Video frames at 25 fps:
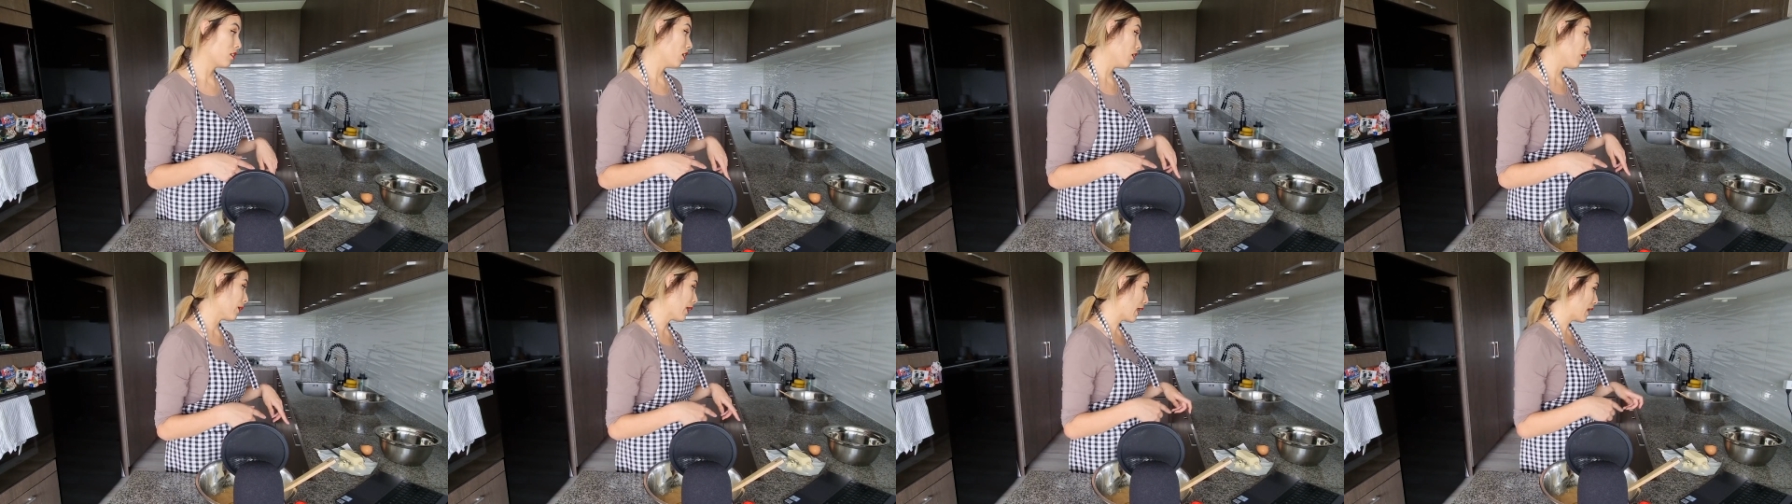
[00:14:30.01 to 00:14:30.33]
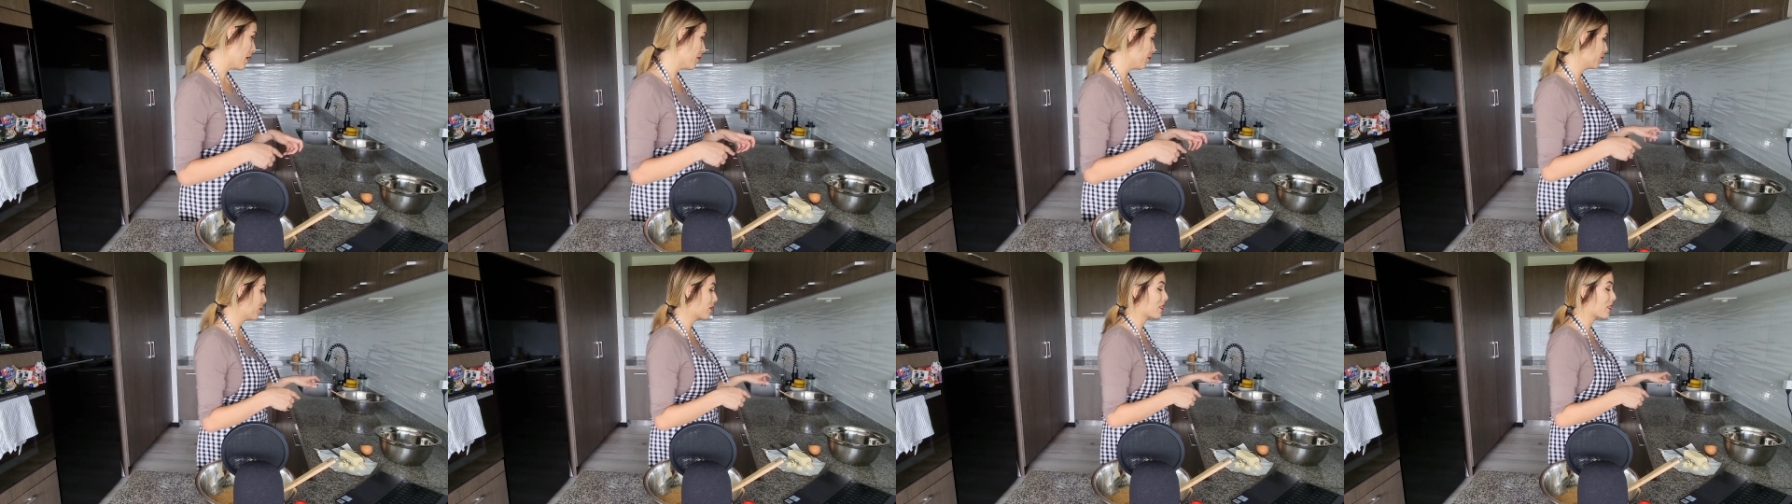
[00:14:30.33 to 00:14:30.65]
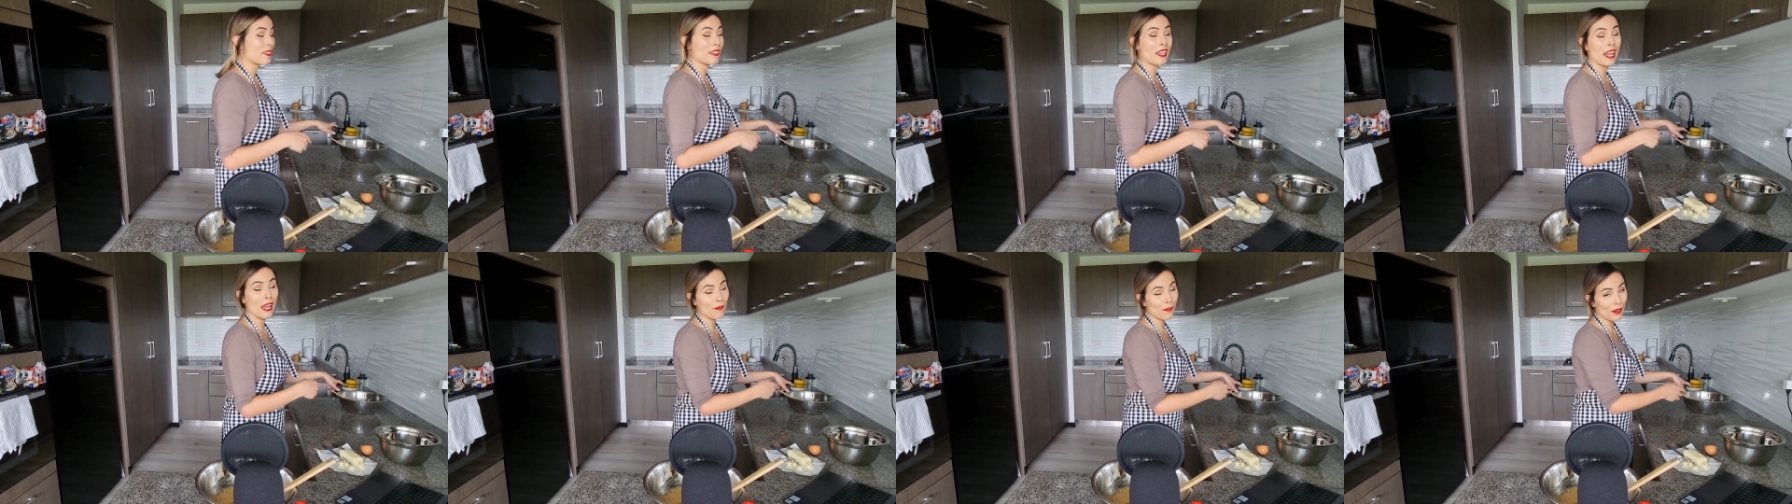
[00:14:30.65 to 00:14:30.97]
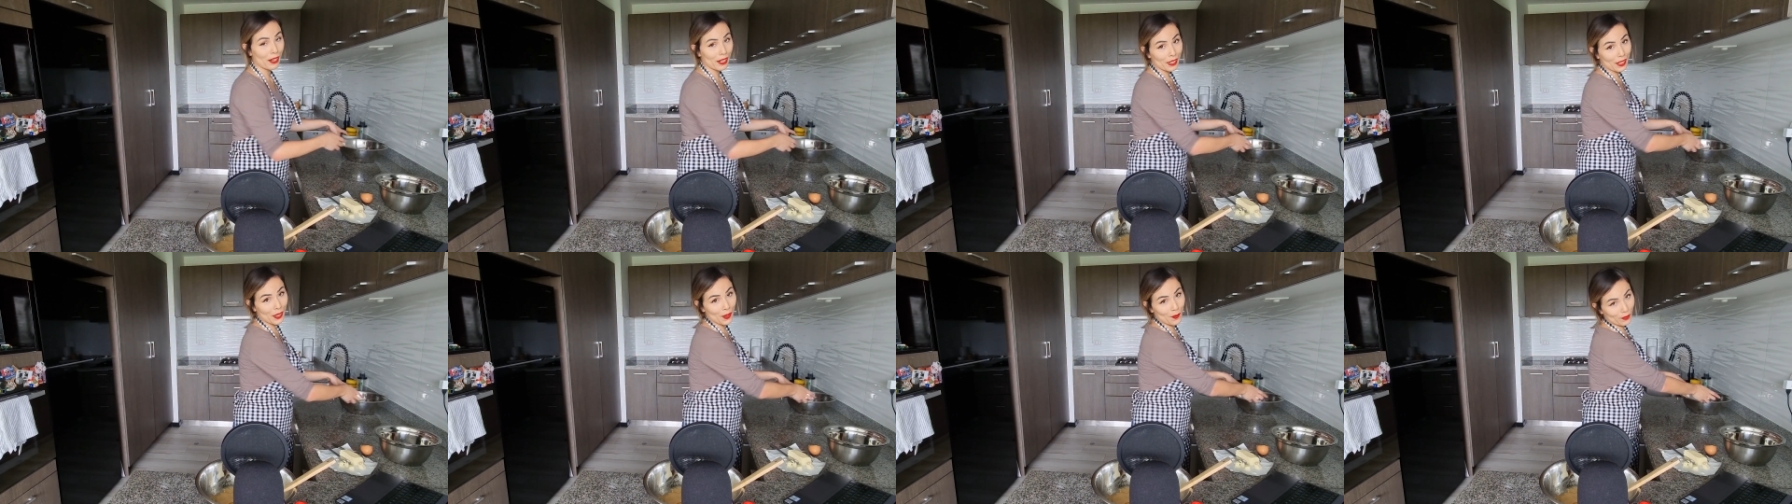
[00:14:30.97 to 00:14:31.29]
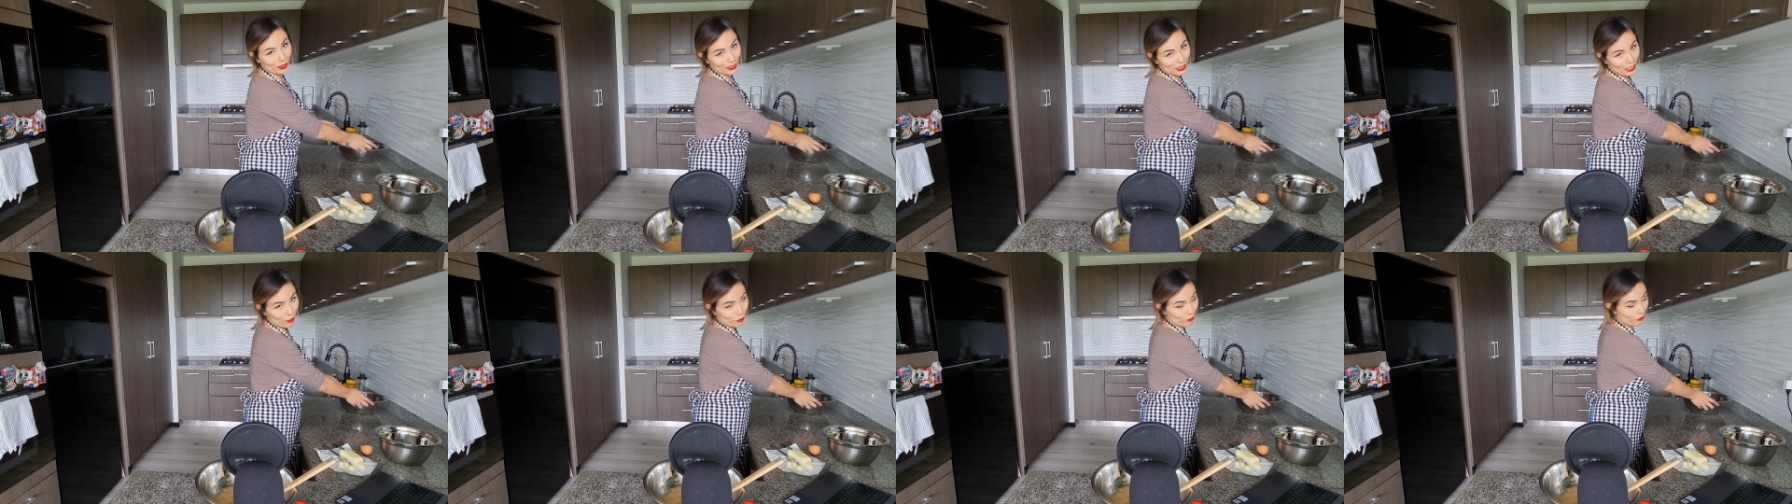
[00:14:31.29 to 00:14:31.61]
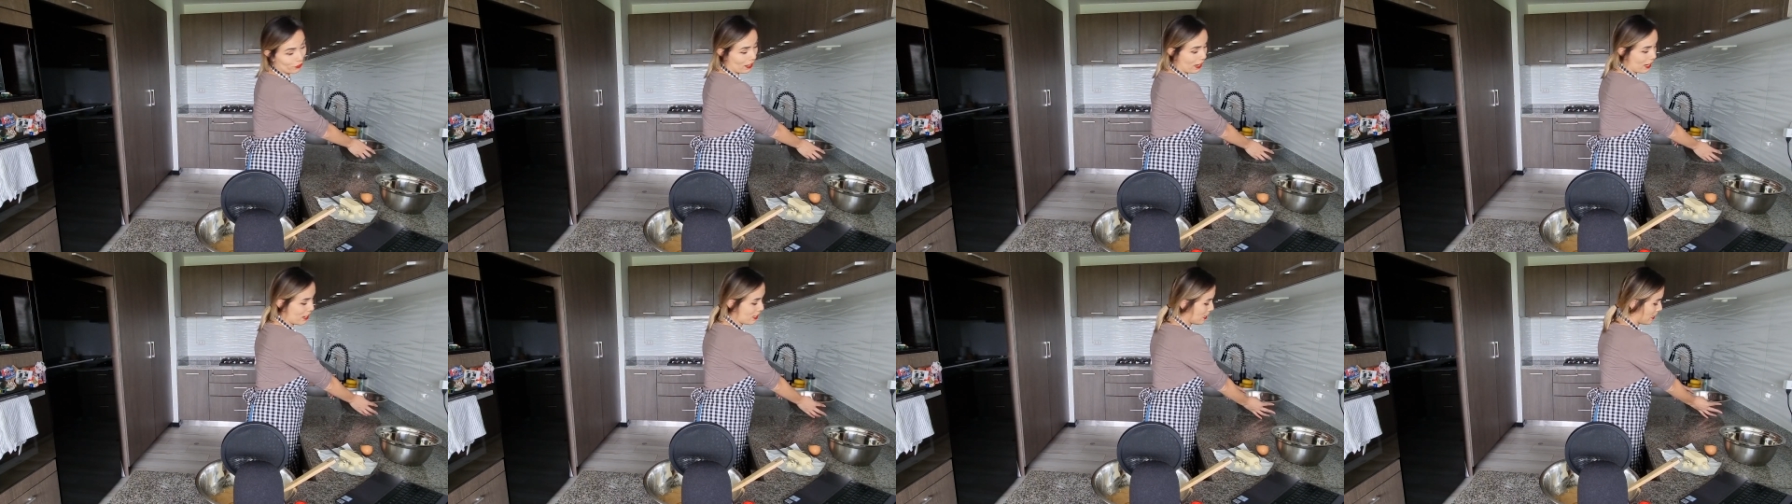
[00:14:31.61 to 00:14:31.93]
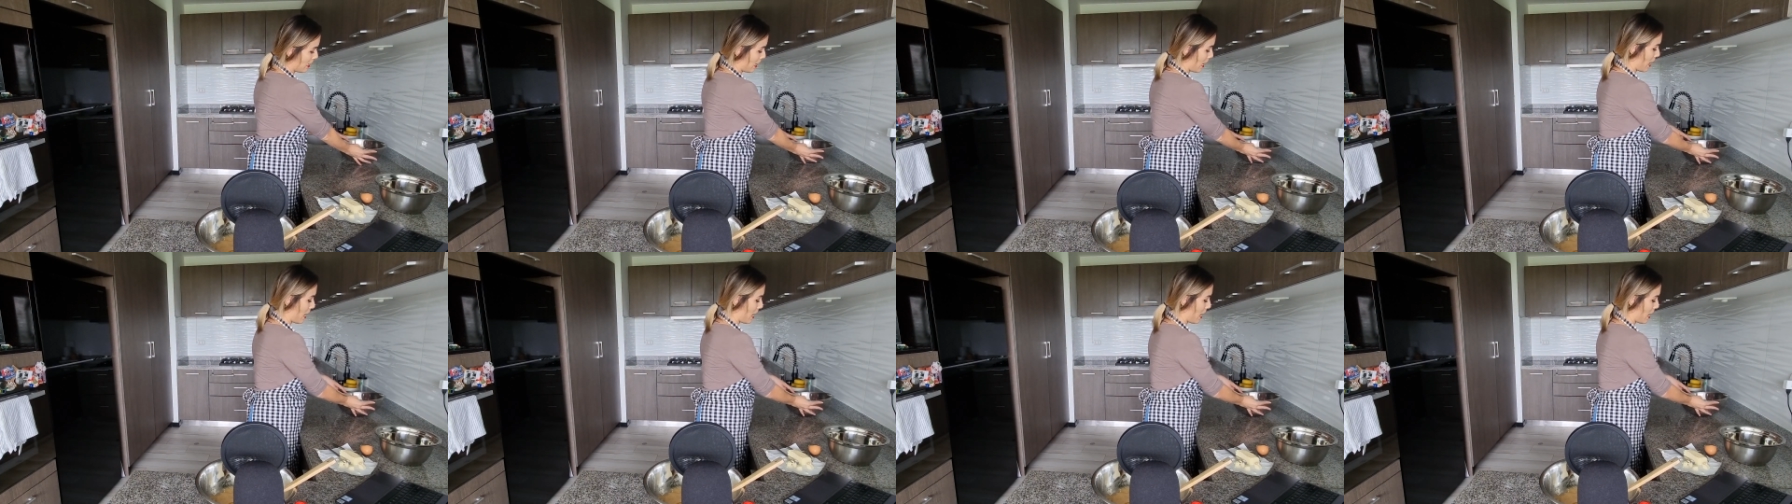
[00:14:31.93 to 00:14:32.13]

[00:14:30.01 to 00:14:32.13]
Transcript: Okay, so now our coconut friend